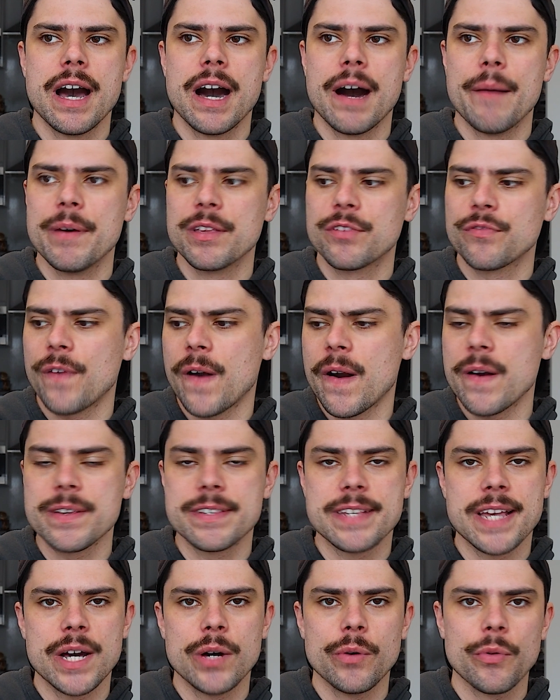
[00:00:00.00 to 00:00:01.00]
As far
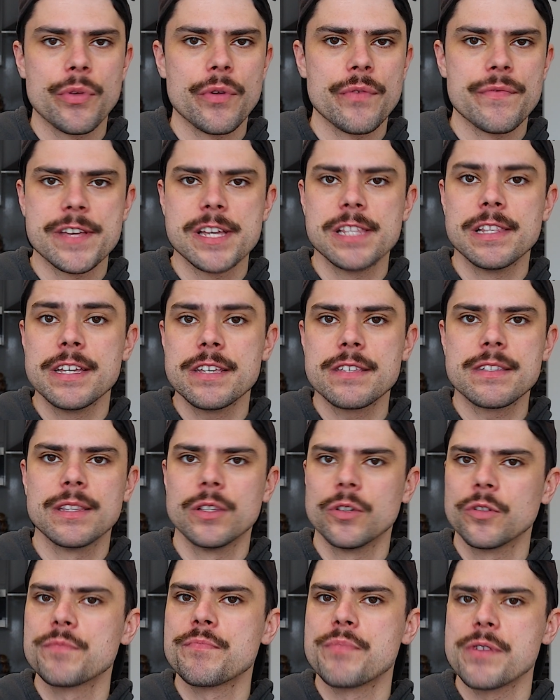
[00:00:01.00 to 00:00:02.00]
as health of their list, it
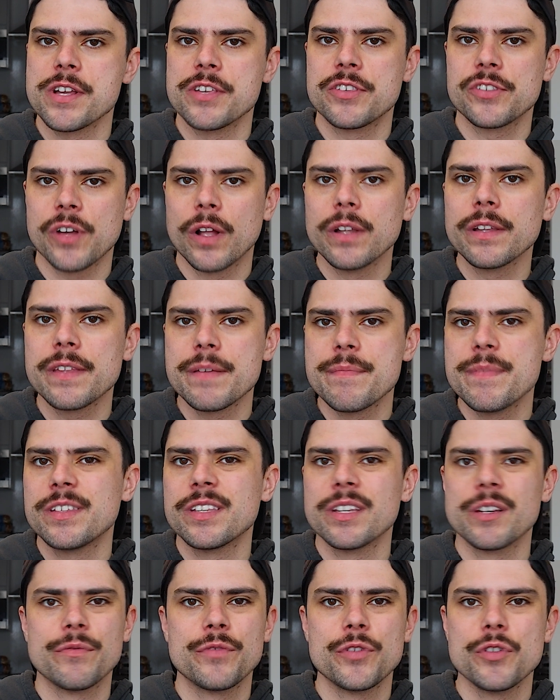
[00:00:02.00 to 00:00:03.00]
looks pretty solid. They're
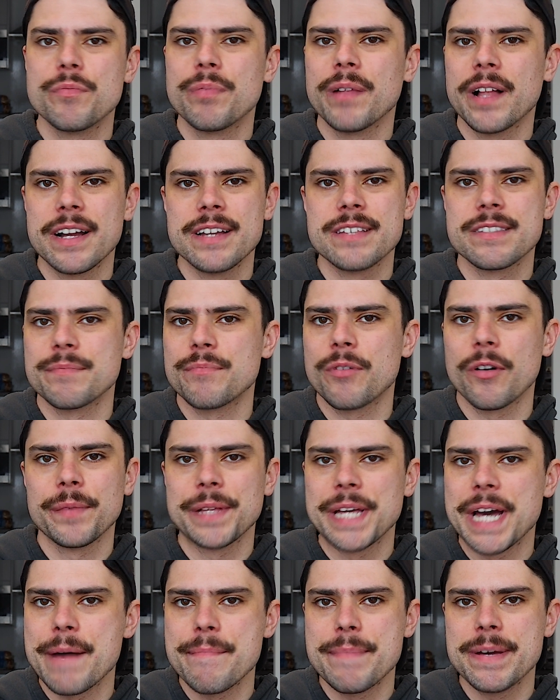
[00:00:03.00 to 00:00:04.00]
missing a few players that
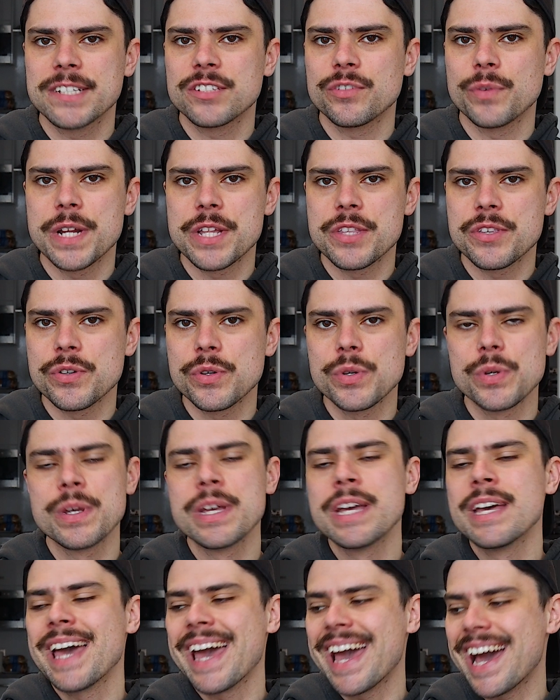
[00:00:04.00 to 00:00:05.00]
probably aren't best 22,
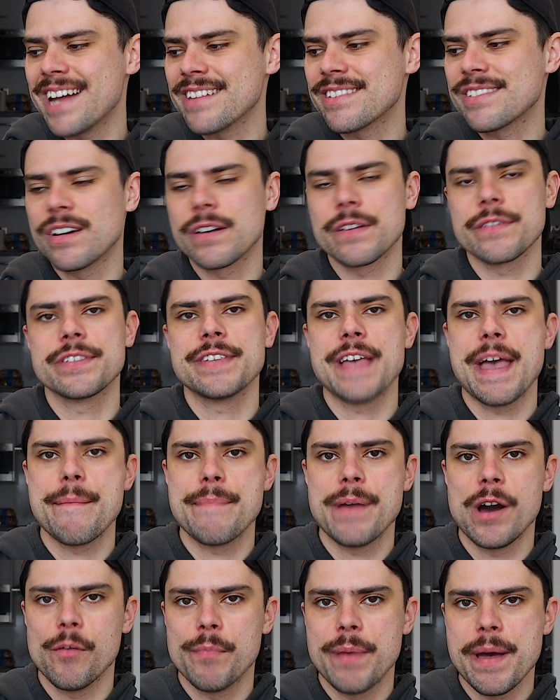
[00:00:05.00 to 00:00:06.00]
outside of Sam
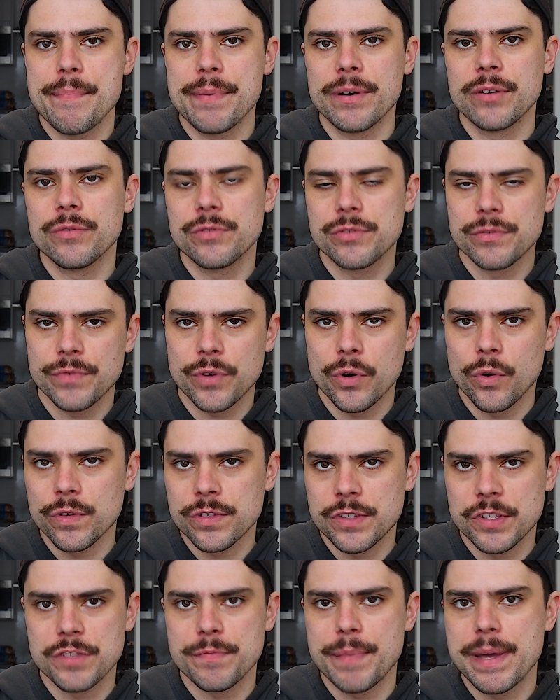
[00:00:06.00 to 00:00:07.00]
Palpepper, who's of
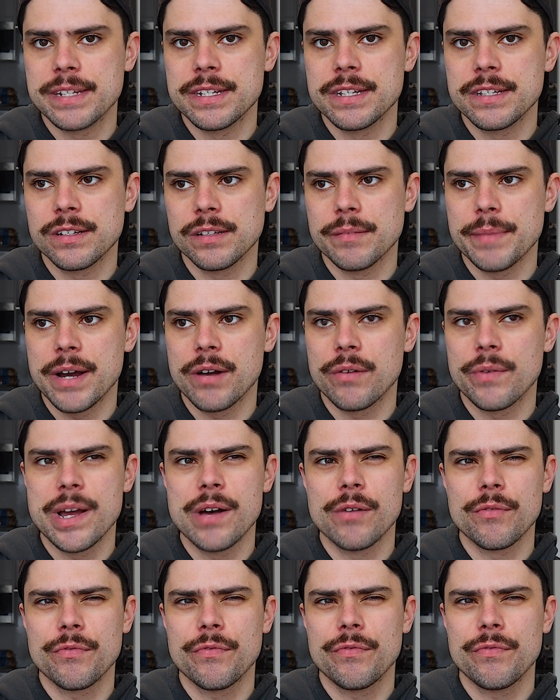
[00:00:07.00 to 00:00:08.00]
course suspended till about
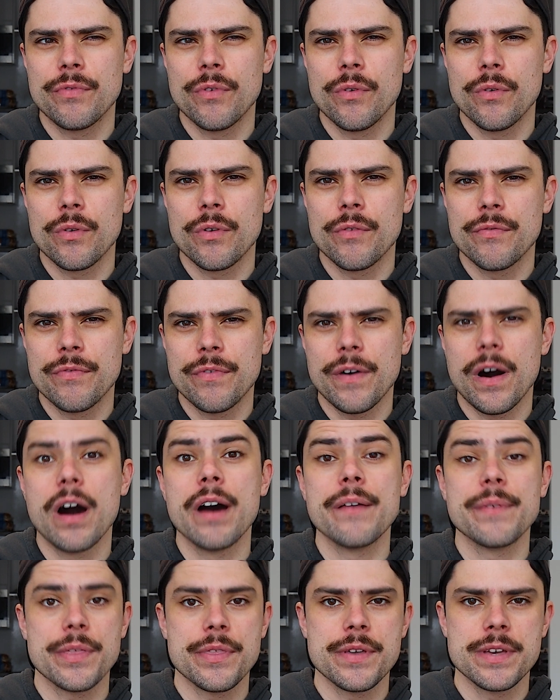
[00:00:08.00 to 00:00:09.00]
round 4 or
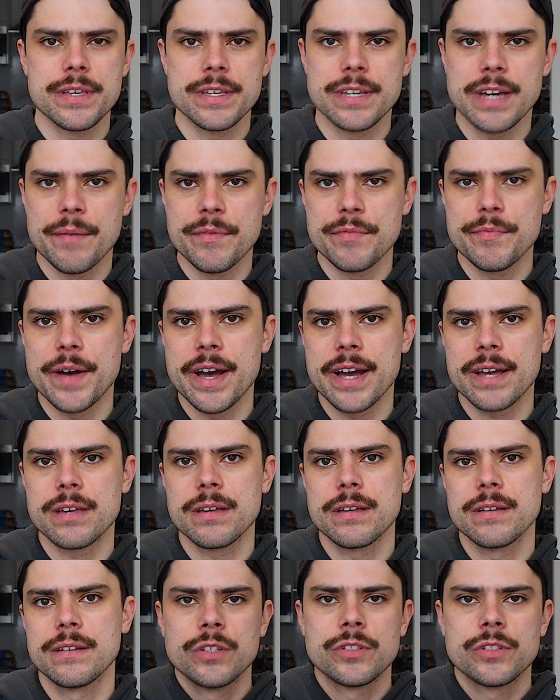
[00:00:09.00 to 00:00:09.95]
5, I think he comes back.